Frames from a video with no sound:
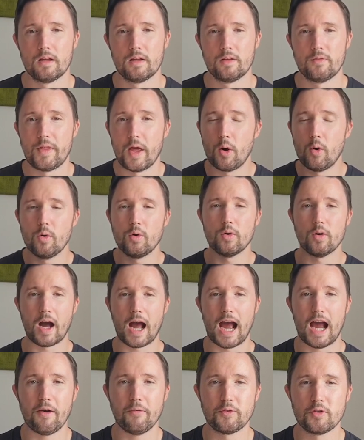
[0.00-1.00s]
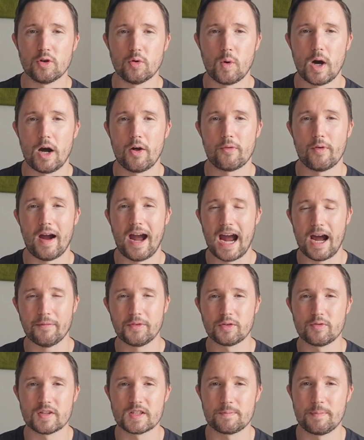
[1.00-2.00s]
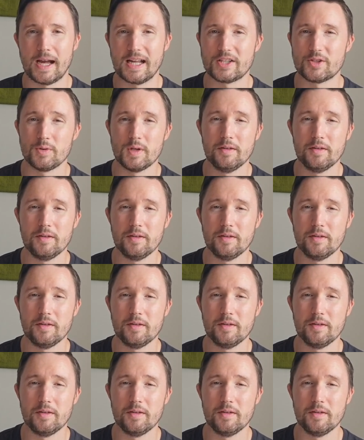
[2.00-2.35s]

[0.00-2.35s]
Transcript: They'll, after a while, they'll have to respect you,